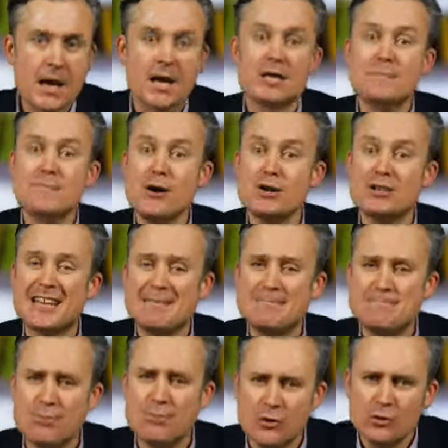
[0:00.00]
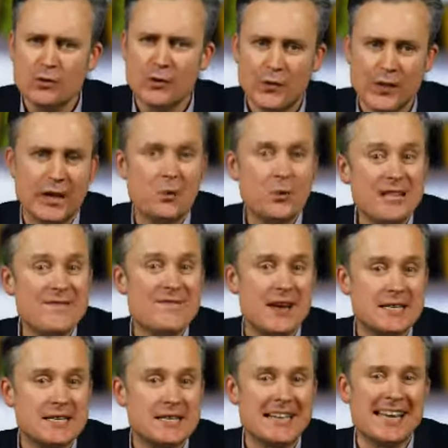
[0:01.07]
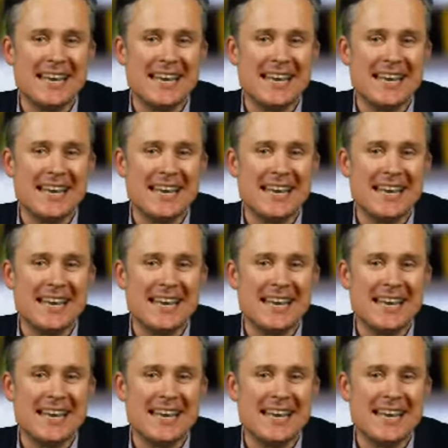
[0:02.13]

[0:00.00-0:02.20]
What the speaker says: The most important thing with investing